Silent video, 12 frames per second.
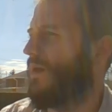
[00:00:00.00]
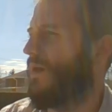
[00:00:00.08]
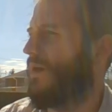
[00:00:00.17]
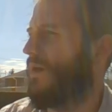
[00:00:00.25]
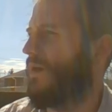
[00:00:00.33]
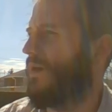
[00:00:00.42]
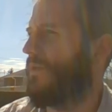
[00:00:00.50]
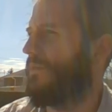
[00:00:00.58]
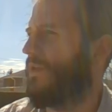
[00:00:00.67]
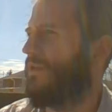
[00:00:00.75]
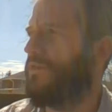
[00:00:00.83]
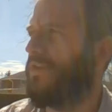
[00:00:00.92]

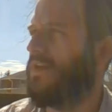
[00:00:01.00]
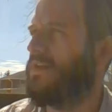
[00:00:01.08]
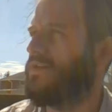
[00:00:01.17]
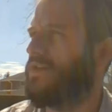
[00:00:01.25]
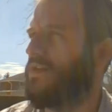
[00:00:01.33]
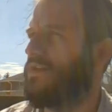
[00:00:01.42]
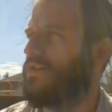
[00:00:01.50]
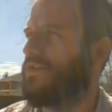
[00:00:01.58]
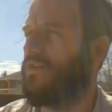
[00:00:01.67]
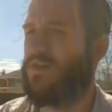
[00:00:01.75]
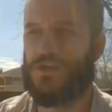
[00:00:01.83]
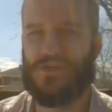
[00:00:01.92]
Another thing is
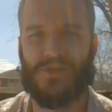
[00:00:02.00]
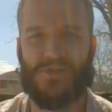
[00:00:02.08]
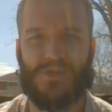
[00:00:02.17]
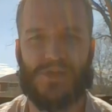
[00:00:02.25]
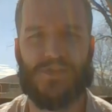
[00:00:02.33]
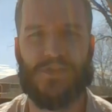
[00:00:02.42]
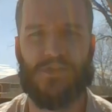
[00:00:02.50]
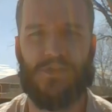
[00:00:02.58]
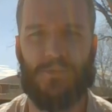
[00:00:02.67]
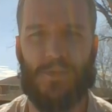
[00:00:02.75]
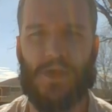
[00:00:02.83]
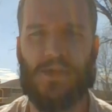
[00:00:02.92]
the things you're ingesting in
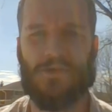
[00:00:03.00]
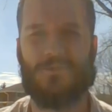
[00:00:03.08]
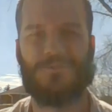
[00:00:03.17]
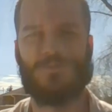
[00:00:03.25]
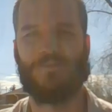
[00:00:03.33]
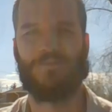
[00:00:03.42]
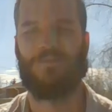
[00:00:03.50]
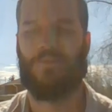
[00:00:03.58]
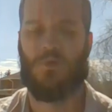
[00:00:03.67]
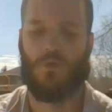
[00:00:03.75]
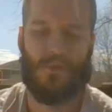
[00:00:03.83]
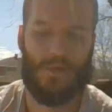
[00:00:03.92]
your body.
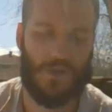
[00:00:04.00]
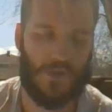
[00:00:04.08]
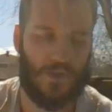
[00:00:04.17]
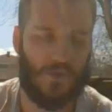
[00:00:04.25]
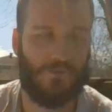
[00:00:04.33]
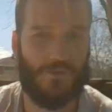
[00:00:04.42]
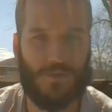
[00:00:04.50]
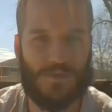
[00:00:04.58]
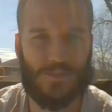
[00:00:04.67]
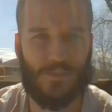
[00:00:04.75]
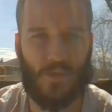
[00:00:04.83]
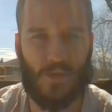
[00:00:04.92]

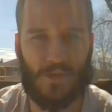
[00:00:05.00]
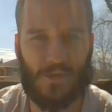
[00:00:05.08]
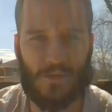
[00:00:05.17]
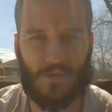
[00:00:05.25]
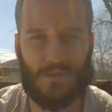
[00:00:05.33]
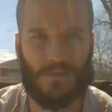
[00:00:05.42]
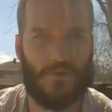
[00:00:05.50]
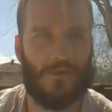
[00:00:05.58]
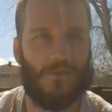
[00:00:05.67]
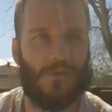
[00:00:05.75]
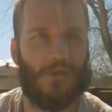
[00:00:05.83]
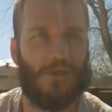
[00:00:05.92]
Food's important.
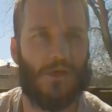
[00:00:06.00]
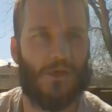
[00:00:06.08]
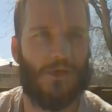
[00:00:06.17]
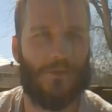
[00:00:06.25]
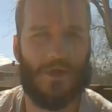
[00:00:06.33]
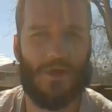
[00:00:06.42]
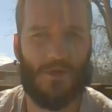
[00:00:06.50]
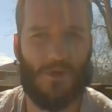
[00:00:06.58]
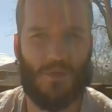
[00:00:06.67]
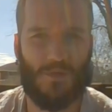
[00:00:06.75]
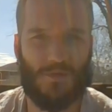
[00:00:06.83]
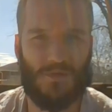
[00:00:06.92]
Eating
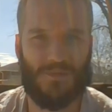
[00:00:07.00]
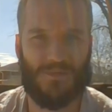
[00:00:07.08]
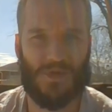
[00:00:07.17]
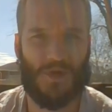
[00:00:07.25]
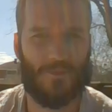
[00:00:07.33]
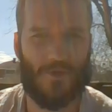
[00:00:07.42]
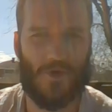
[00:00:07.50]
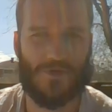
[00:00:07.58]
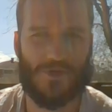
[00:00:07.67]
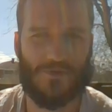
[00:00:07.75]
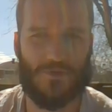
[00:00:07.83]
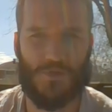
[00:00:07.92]
whole,
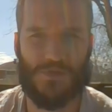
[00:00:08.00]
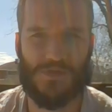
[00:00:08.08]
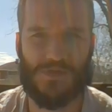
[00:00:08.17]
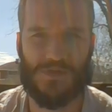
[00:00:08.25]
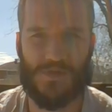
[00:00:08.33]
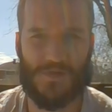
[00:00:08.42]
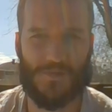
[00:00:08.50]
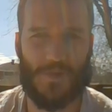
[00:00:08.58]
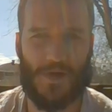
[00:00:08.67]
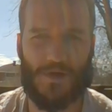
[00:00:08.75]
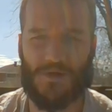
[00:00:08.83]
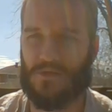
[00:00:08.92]
non-processed foods is
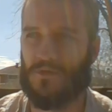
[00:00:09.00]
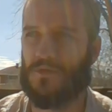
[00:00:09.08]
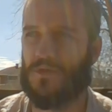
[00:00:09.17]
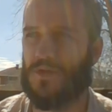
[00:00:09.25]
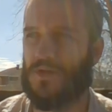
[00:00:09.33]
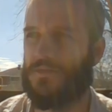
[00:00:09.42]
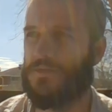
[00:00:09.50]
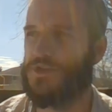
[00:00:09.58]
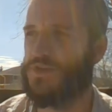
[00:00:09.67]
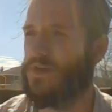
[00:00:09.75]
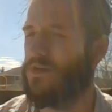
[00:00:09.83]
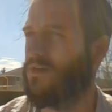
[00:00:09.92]
better,
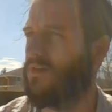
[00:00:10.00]
obviously.